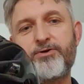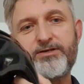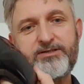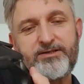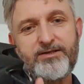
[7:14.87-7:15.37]

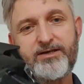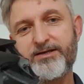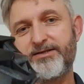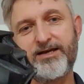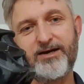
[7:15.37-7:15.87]
is,
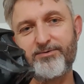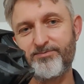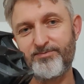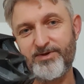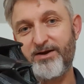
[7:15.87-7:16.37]
now
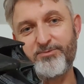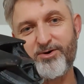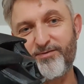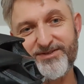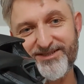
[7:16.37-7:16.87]
I'm not a
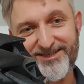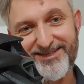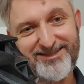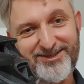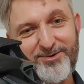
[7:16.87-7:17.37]

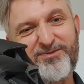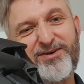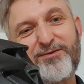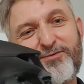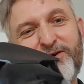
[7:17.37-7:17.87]
physicist so
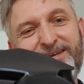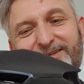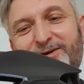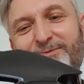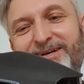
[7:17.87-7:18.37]
feel free in the
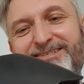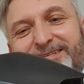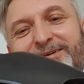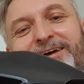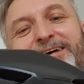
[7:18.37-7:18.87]
comments
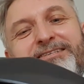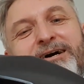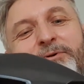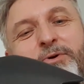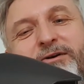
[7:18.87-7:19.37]
to tell
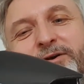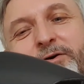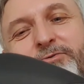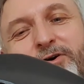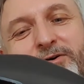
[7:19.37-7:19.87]
me where I'm
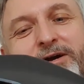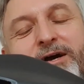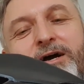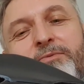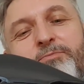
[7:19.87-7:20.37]
going wrong,
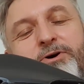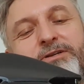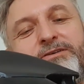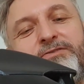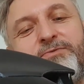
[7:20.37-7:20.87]

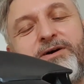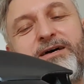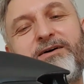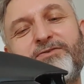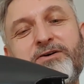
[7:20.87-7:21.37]
but
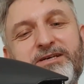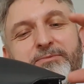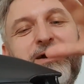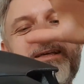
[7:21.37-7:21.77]
as far as I can make